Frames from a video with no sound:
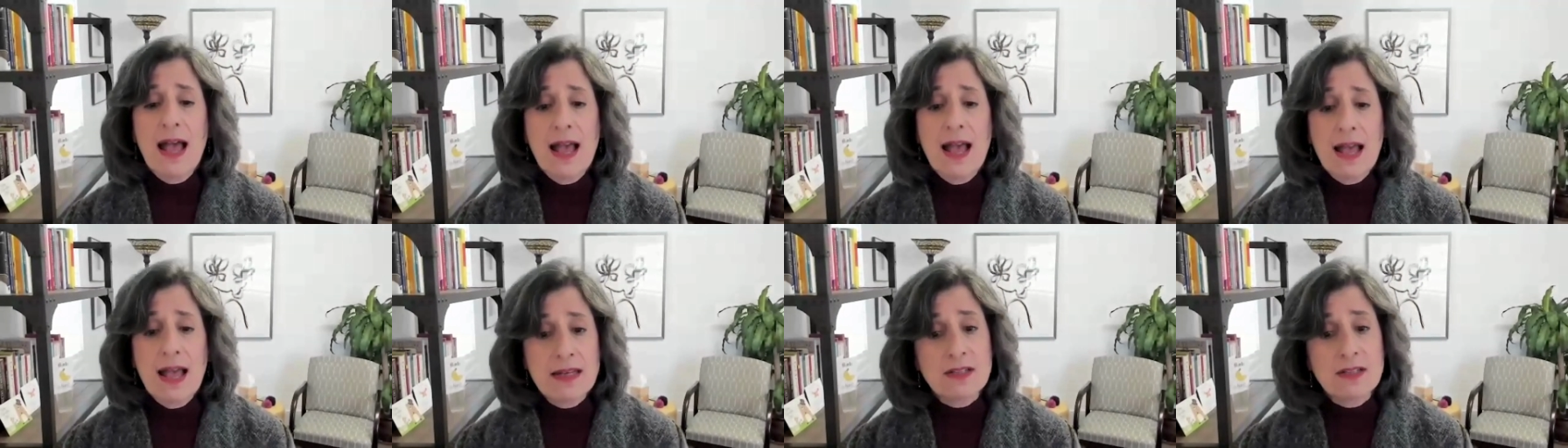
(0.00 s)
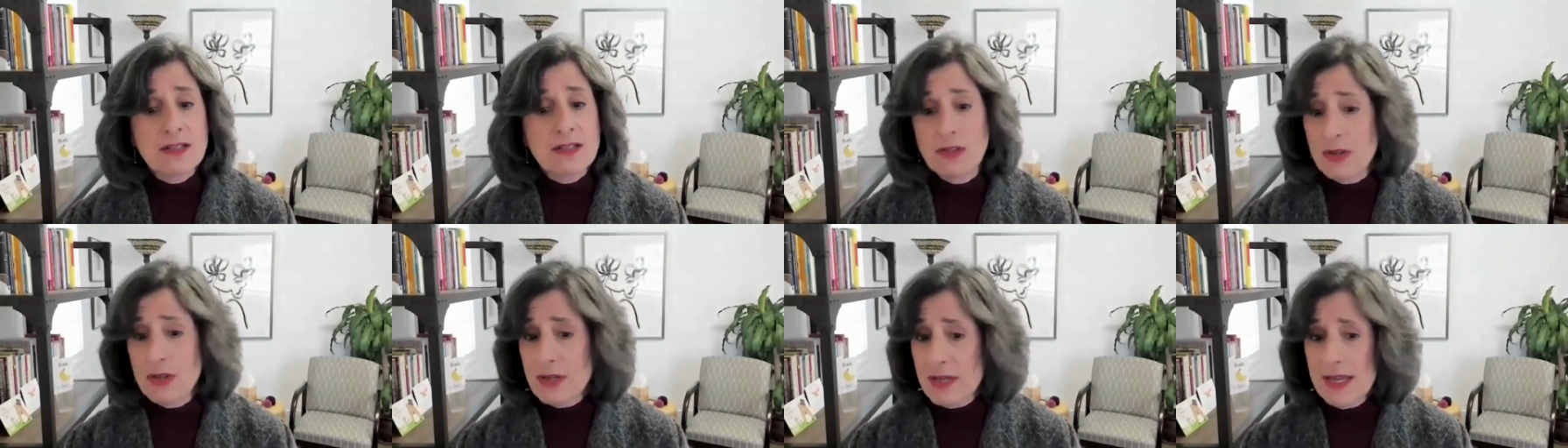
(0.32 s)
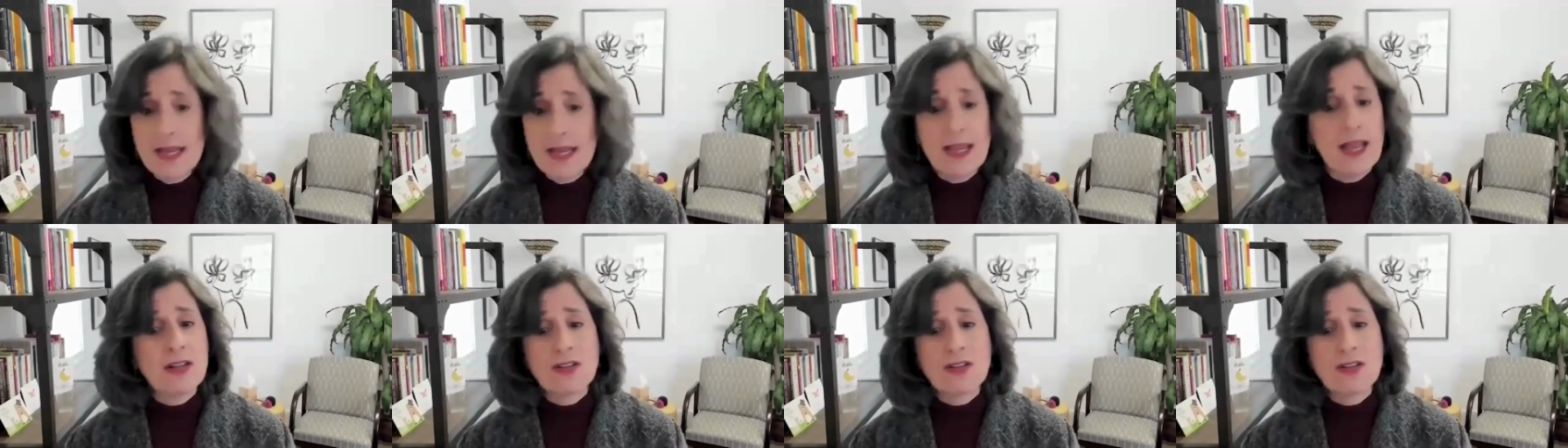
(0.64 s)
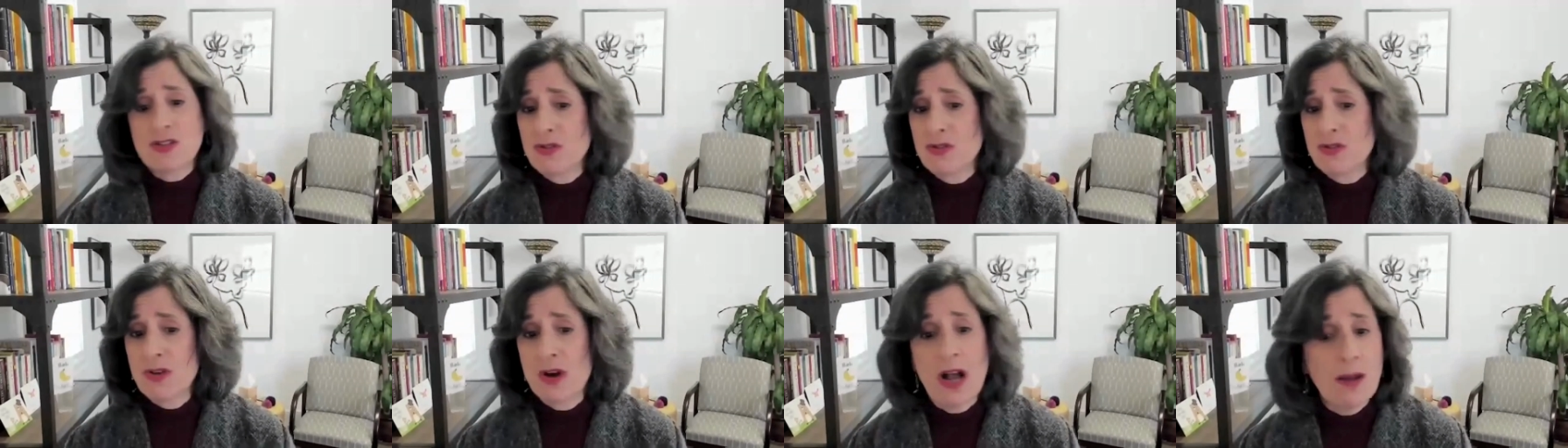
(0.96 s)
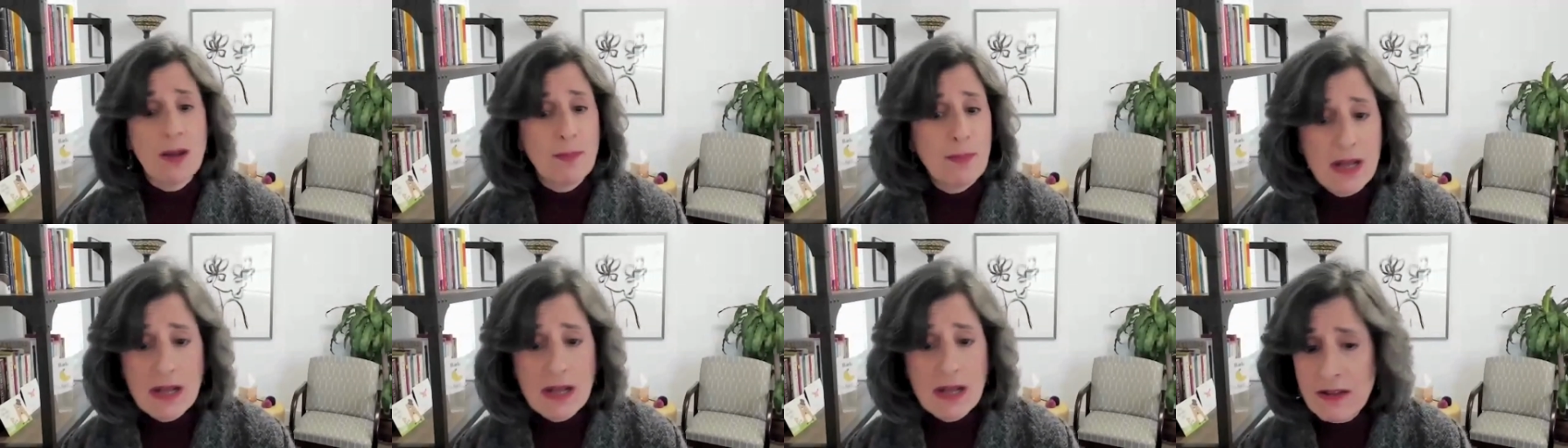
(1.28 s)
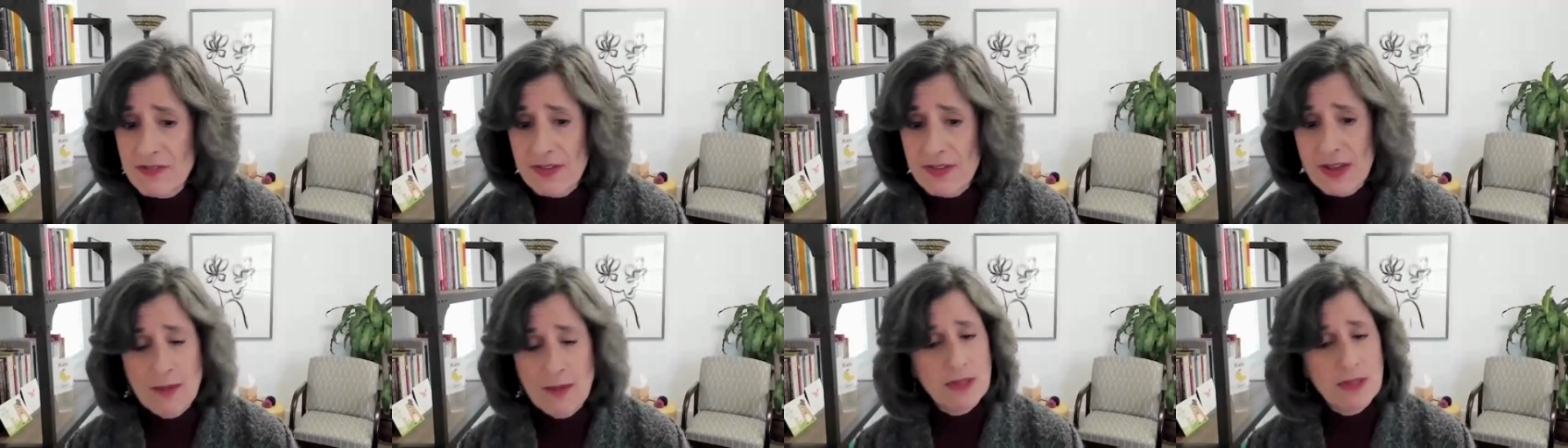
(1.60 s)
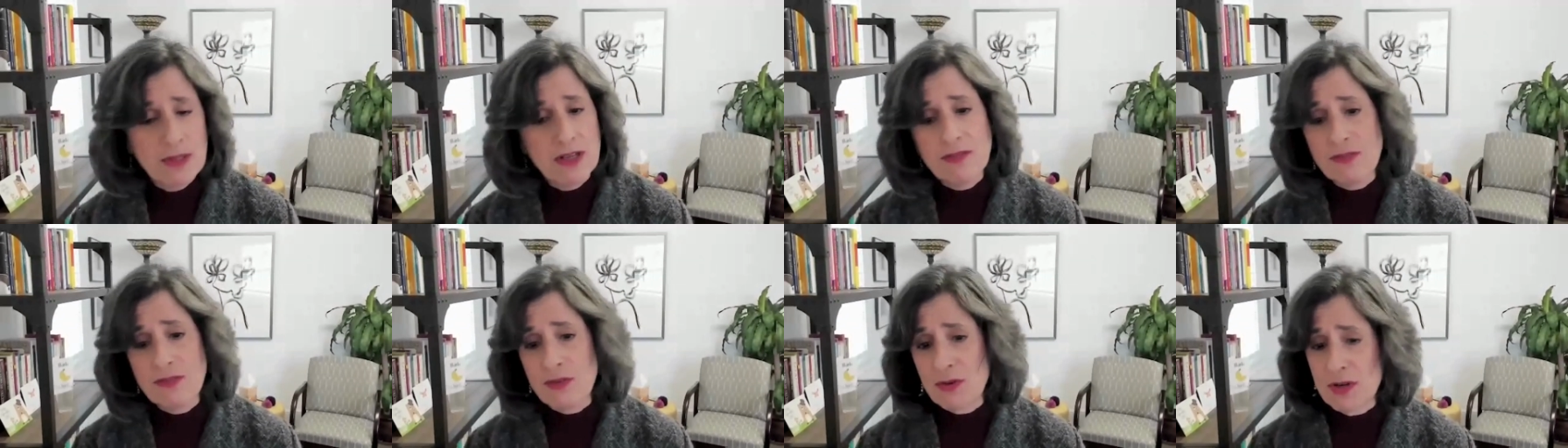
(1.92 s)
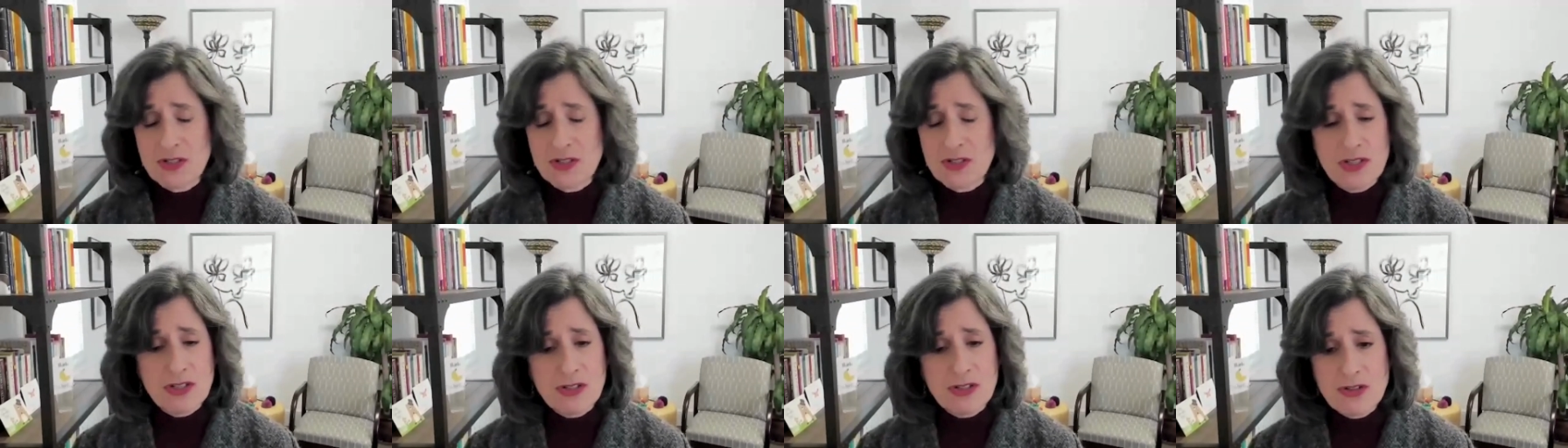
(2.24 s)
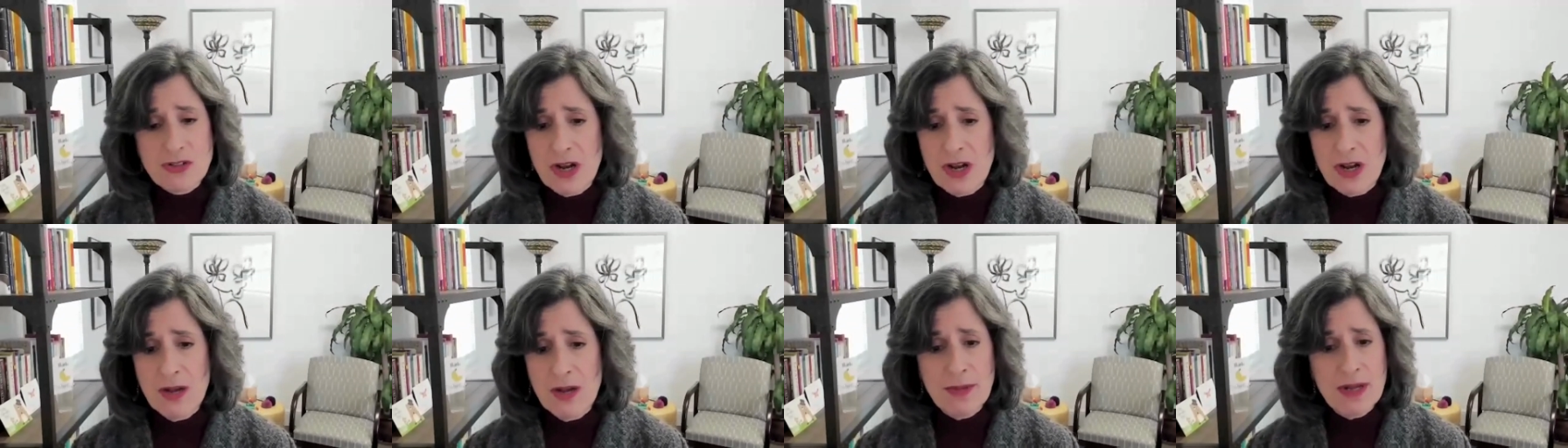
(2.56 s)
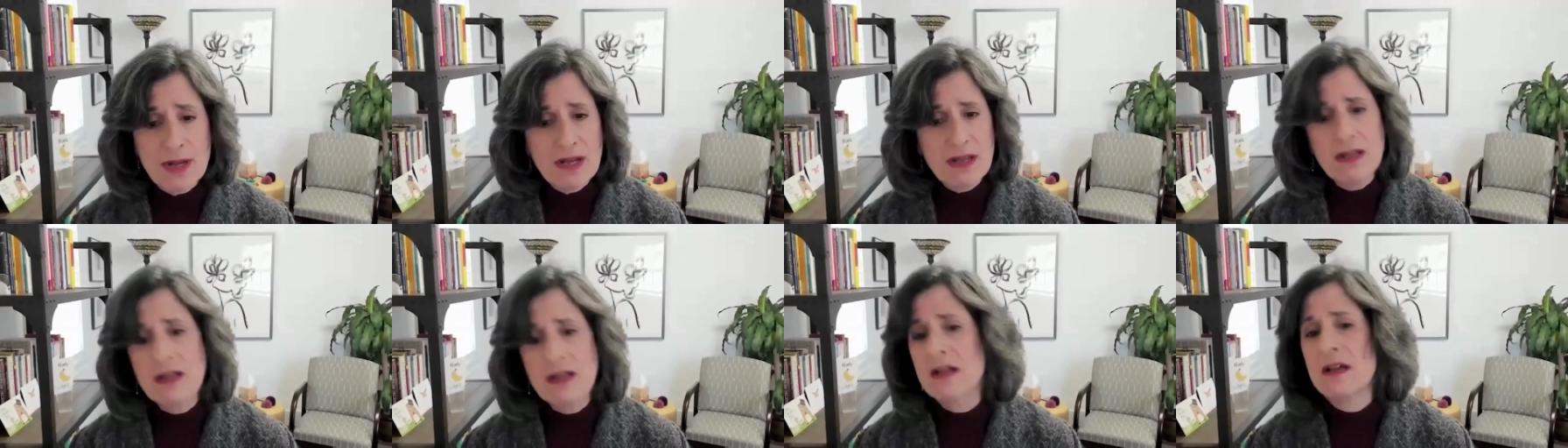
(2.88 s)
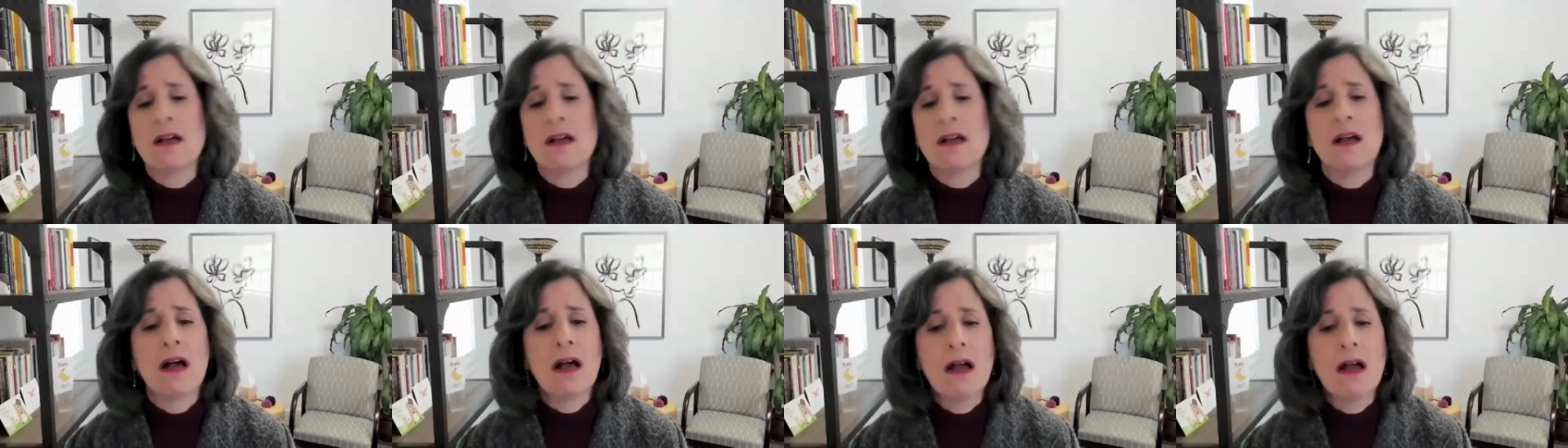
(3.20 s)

and looking at trauma, family of origin trauma,